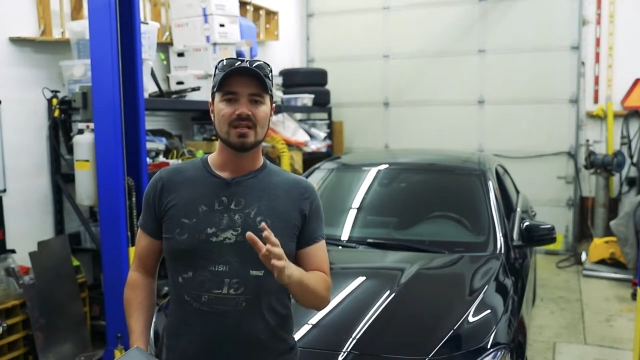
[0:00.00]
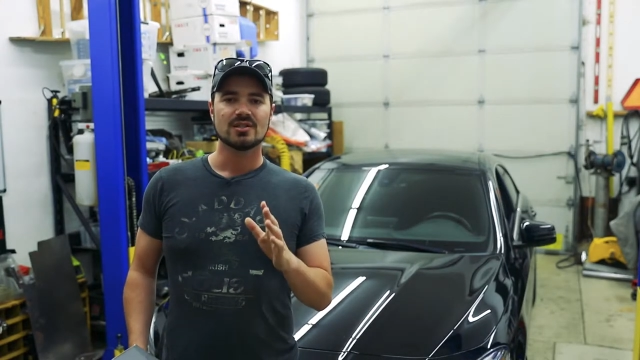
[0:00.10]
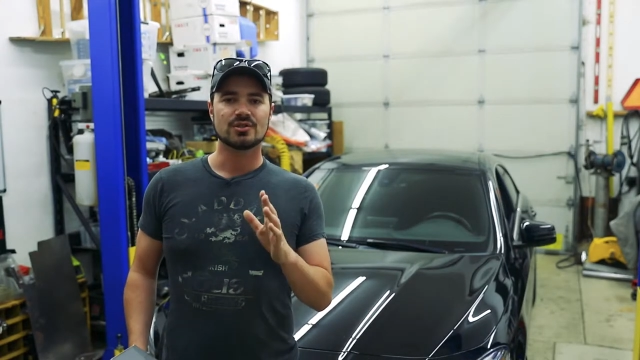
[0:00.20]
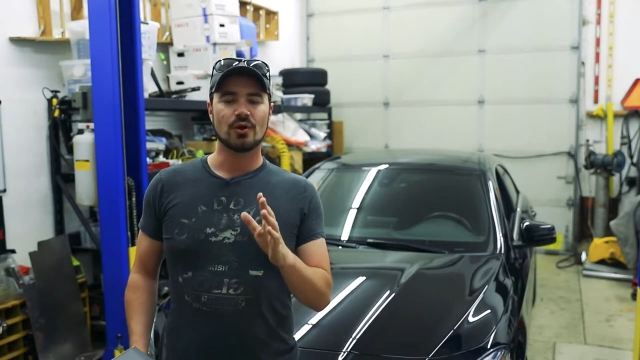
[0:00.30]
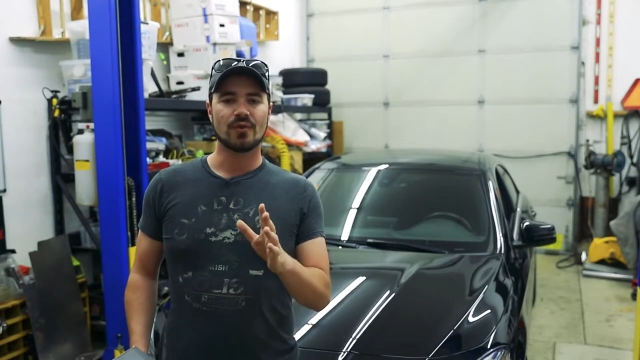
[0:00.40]

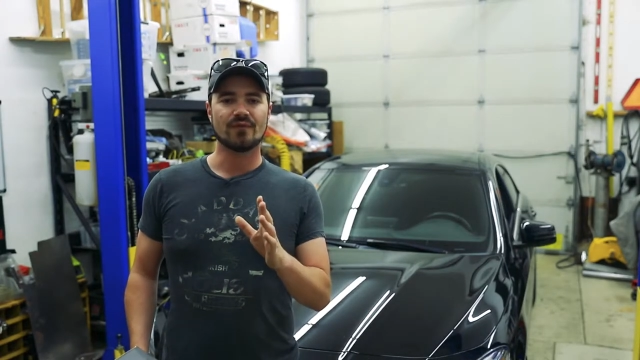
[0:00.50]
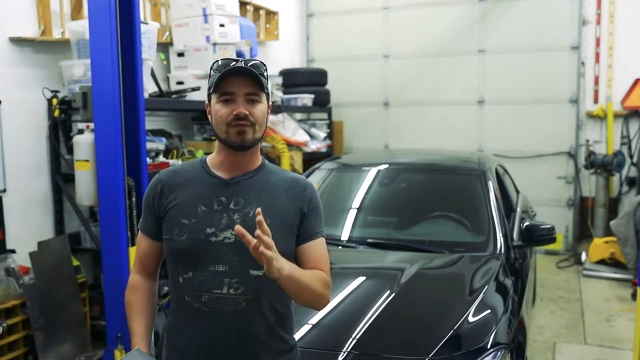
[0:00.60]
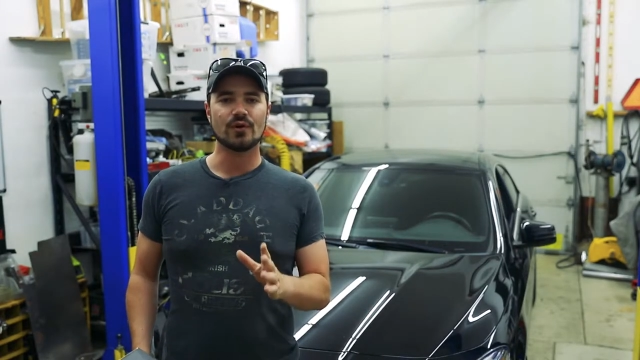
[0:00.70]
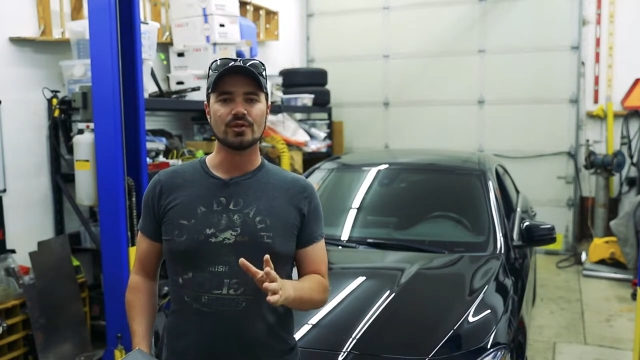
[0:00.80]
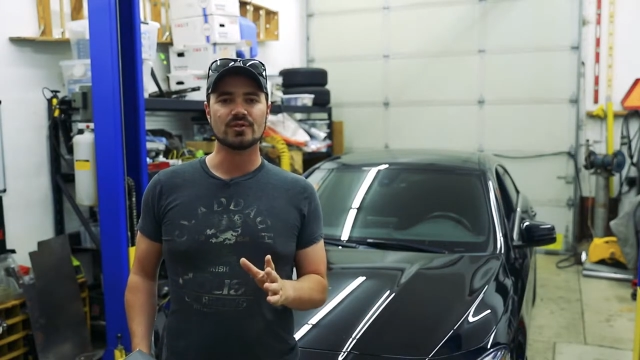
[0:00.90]
So the
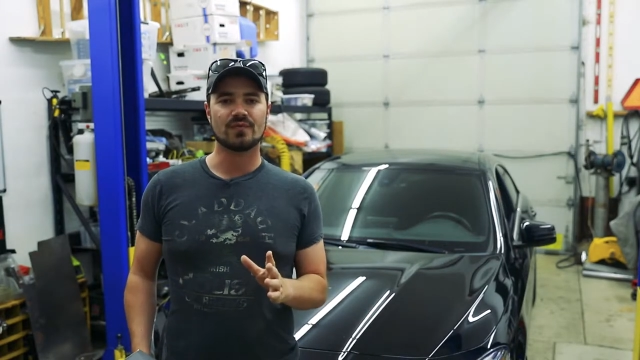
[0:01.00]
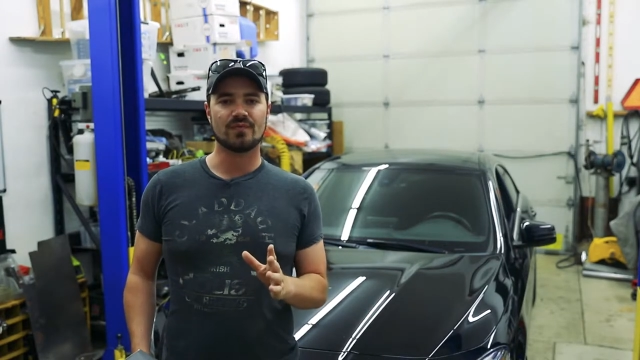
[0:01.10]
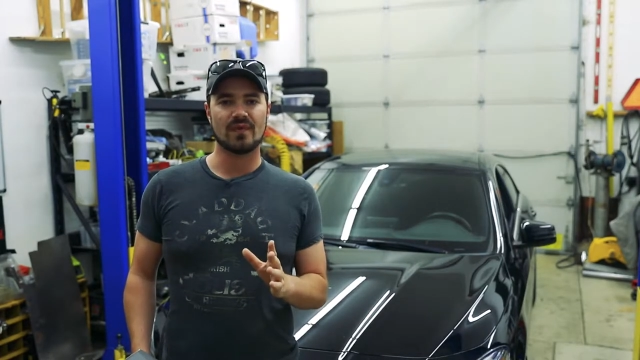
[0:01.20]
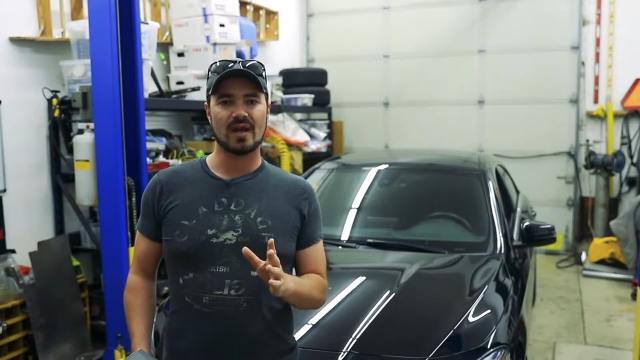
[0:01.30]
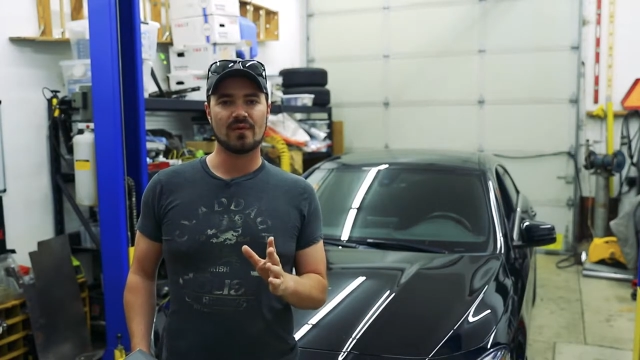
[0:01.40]
first
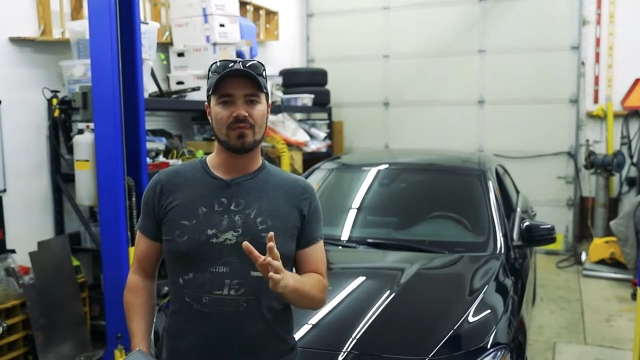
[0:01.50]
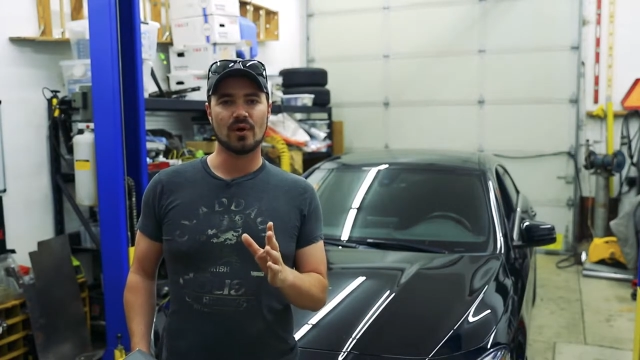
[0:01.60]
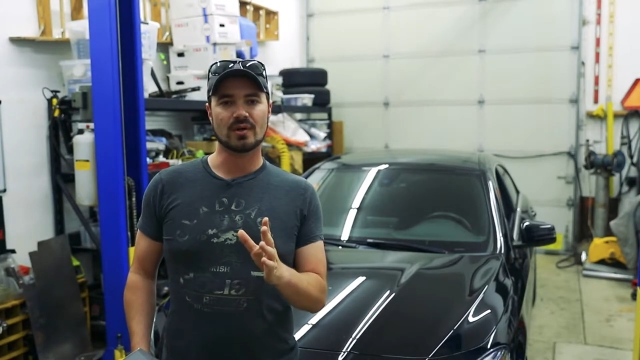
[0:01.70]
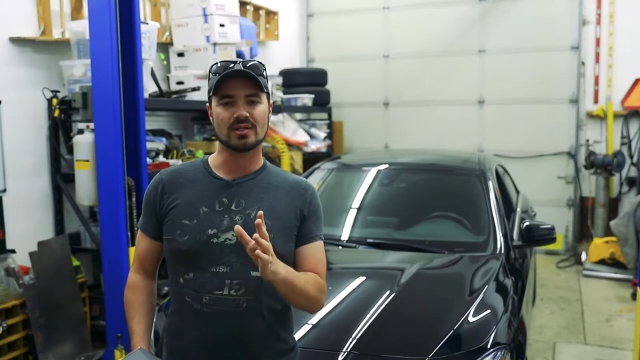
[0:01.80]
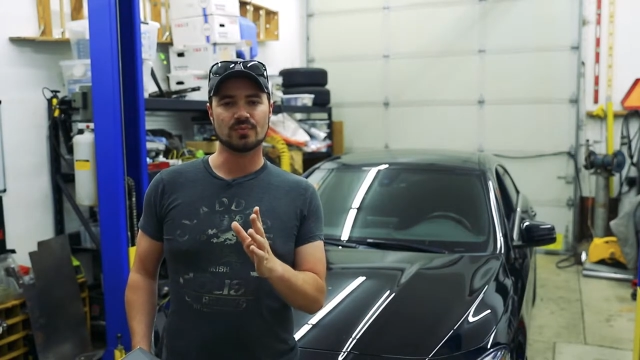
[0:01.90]

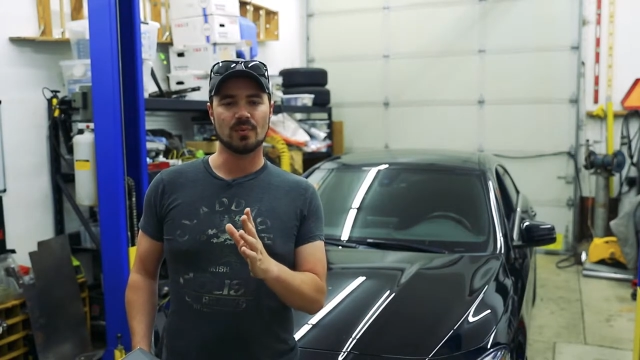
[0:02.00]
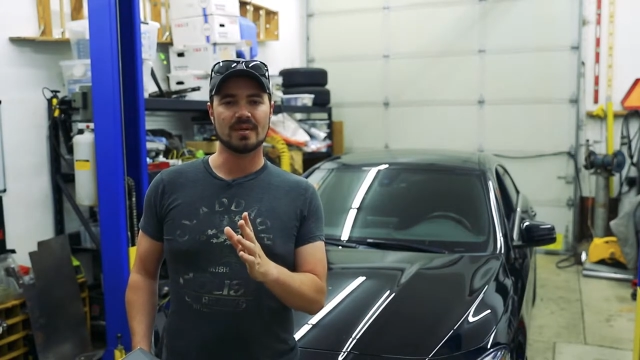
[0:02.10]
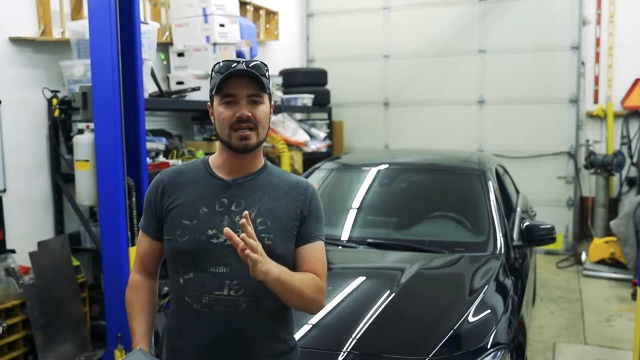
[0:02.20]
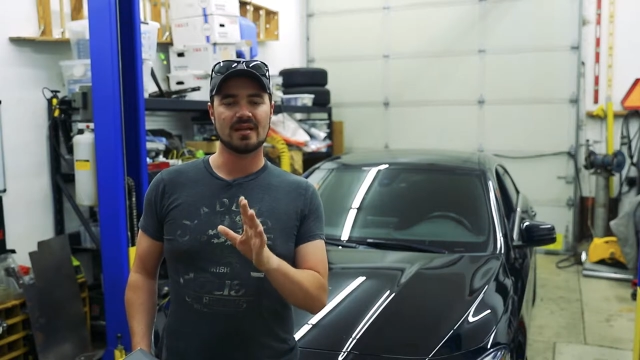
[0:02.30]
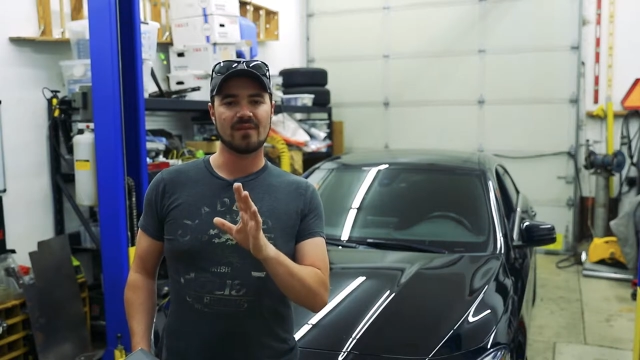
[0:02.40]
focus will
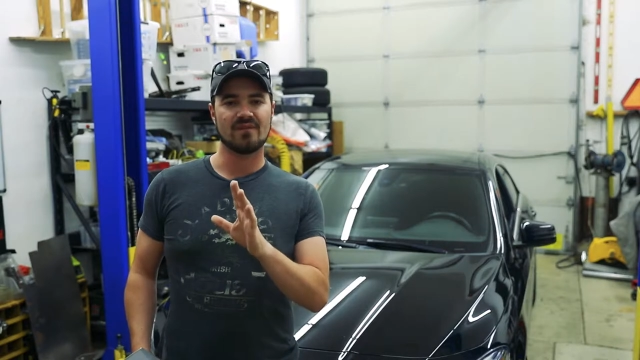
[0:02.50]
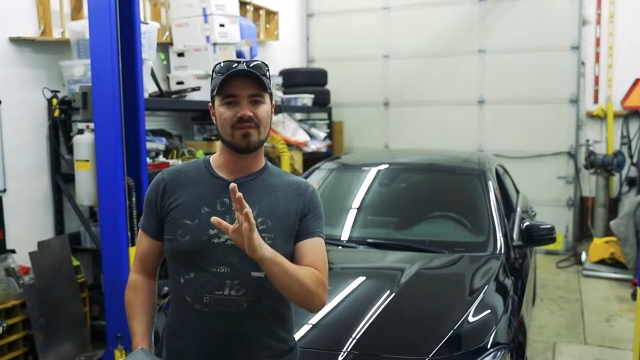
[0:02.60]
be